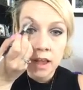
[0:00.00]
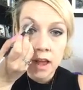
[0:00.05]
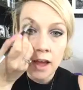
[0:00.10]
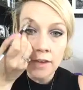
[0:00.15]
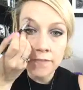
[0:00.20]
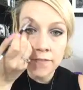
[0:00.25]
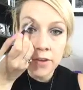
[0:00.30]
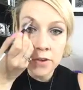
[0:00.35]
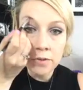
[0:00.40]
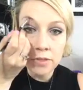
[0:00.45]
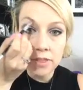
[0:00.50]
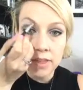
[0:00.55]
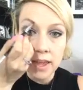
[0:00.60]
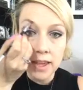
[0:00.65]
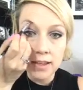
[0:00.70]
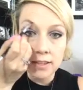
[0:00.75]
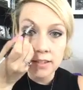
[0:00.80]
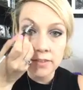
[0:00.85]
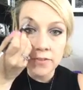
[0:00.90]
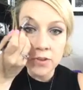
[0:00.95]
a few
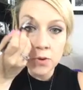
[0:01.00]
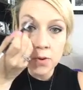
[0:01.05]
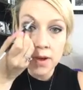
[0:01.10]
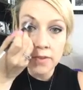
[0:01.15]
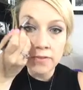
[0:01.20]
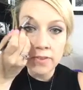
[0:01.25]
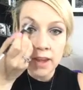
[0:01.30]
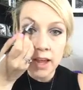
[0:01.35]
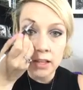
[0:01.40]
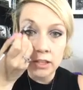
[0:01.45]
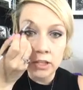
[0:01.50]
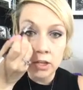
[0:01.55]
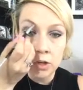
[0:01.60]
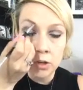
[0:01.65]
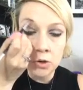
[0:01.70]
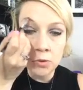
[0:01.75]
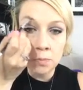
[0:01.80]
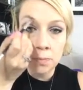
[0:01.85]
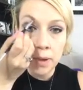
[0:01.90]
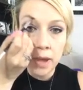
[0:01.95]
things. If you have
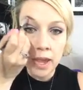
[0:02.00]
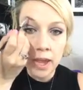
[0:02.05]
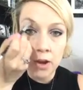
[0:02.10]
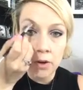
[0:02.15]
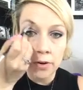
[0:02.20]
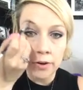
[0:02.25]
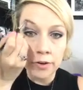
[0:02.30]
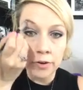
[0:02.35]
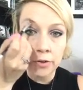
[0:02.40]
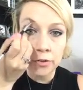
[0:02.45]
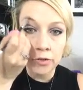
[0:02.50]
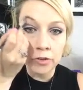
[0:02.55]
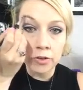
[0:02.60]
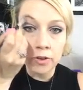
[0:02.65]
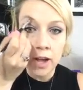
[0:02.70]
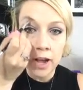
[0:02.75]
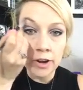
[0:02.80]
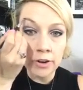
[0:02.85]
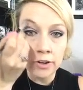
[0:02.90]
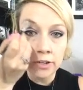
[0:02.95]
yellow, pink, or neutral
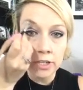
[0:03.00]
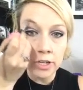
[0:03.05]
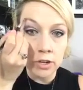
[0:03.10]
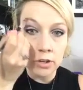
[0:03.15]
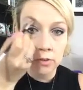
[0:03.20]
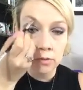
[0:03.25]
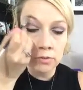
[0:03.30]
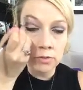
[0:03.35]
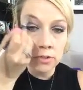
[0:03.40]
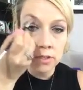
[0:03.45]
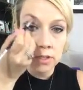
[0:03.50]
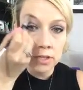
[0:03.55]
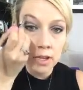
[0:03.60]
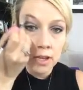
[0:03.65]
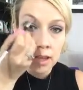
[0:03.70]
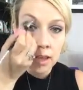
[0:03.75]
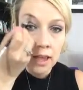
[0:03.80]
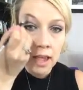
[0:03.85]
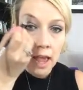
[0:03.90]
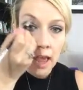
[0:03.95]
undertones,
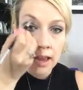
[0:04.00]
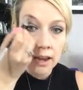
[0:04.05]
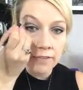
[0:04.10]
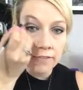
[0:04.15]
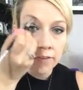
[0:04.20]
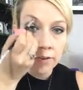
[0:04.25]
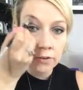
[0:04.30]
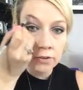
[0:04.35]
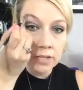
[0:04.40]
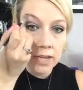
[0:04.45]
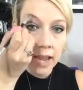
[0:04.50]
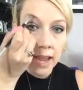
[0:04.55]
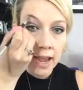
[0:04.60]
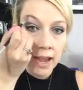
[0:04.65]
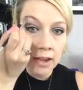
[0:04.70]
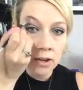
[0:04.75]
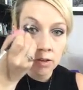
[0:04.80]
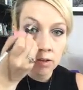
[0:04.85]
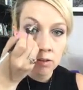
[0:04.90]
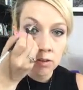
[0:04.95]
and if you
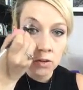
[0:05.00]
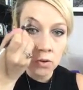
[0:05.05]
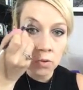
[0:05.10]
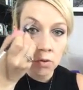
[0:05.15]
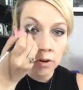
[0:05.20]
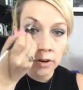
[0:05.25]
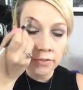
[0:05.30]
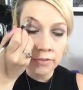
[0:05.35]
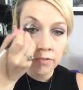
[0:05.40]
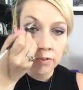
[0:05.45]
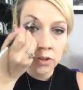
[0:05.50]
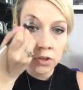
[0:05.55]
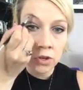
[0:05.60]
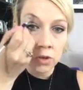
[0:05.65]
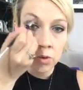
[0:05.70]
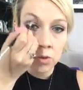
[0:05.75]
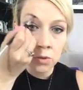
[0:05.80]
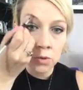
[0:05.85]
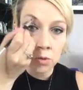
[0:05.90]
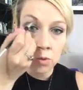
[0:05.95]
tan or if
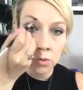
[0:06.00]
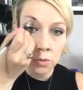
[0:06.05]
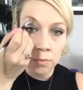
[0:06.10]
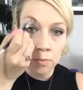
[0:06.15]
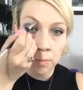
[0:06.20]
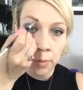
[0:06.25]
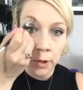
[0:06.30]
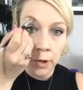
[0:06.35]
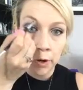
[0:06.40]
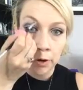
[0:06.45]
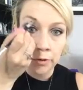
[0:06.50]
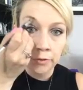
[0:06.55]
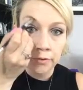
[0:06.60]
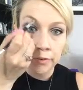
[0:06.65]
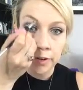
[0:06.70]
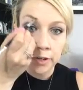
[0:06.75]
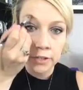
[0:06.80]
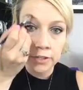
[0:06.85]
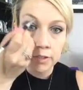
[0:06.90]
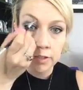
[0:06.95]
you burn
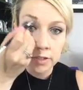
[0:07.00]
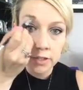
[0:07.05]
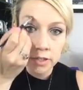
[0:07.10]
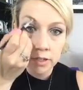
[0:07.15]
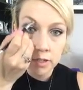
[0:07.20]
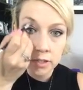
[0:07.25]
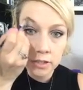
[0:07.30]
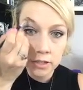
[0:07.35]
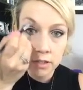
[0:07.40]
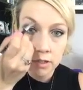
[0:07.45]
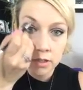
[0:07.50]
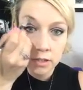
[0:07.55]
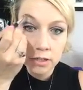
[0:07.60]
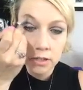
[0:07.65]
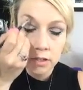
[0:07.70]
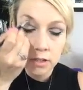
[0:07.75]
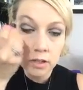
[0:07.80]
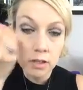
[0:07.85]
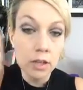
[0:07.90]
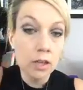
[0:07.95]
first.
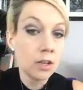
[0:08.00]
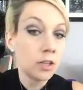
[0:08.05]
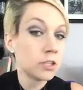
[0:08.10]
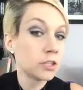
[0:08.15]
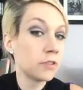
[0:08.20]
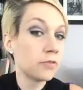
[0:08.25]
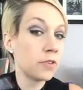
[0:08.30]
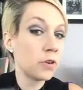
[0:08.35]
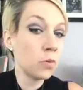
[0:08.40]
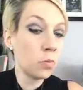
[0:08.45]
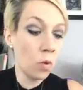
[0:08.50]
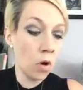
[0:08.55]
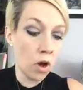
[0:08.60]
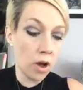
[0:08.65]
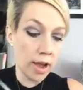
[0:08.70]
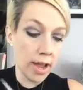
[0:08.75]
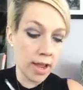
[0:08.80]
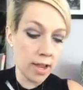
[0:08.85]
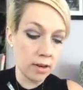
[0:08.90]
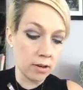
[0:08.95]
So if you
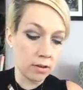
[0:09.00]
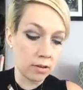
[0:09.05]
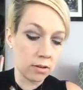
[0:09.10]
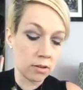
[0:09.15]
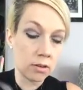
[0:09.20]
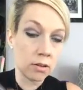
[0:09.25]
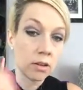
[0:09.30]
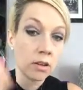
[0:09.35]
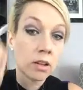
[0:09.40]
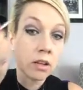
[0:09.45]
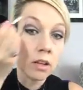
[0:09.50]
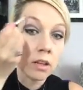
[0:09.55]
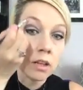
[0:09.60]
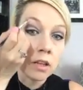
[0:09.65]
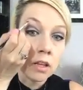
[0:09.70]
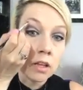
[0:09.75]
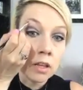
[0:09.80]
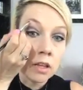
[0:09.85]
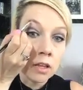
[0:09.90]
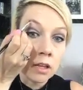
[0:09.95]
want,
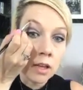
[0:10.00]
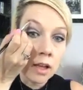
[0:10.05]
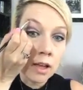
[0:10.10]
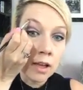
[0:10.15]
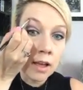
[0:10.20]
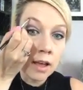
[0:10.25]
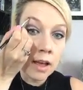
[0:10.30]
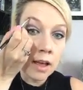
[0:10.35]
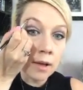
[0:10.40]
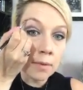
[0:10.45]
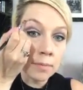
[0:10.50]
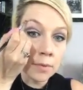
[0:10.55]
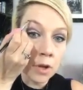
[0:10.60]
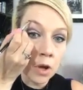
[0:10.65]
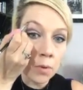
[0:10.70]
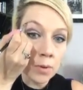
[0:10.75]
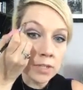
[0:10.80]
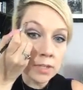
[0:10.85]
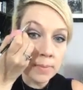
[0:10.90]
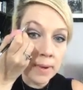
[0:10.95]

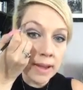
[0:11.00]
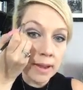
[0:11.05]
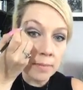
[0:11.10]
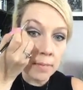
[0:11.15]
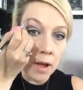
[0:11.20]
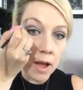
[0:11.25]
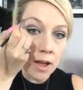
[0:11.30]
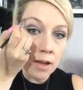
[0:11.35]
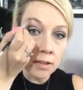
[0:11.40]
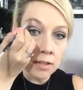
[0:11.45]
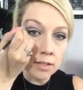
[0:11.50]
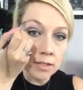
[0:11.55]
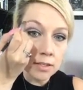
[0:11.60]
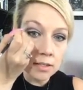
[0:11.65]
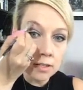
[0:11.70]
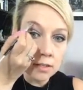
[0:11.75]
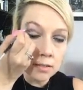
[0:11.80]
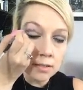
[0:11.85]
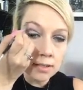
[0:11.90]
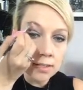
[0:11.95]
go into my
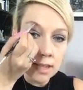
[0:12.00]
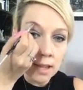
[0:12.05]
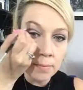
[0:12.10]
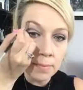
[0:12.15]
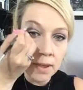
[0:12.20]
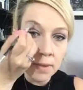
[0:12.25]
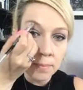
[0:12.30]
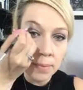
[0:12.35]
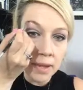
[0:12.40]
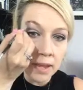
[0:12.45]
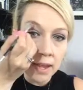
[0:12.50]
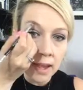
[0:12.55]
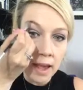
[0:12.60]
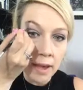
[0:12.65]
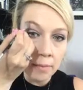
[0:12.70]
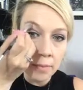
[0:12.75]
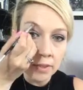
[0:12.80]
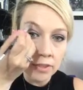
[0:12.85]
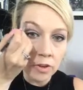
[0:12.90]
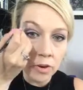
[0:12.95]
inbox, send me a
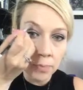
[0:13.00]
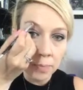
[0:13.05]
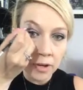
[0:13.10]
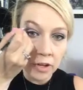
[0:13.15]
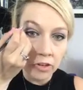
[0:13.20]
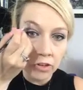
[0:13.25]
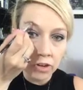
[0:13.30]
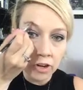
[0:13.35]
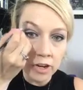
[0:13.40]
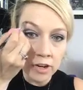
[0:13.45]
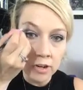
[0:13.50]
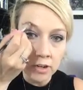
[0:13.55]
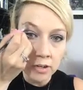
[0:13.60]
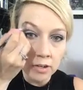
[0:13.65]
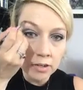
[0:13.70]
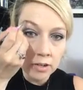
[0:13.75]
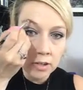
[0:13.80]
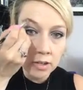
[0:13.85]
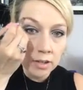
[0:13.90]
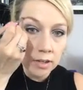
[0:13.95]
PM with your picture,
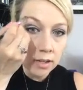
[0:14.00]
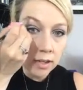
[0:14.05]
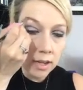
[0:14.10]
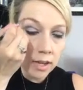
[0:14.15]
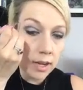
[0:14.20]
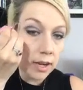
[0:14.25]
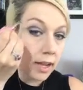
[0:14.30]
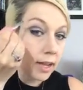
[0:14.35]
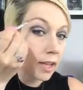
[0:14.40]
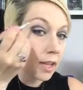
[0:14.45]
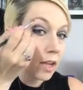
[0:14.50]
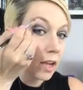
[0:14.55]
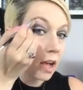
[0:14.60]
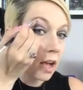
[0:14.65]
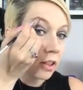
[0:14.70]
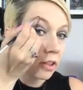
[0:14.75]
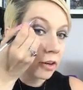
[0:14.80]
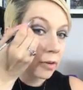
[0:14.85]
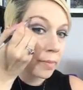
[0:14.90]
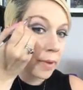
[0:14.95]
and I can
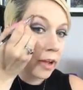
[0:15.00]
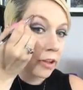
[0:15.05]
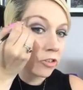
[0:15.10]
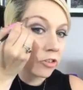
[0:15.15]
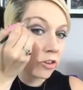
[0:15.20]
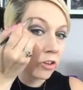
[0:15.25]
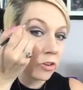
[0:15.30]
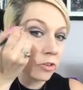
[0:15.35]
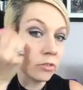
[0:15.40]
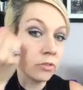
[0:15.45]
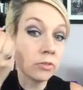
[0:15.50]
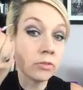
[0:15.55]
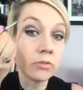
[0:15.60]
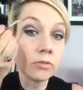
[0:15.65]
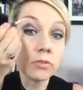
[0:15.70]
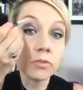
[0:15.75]
color match you.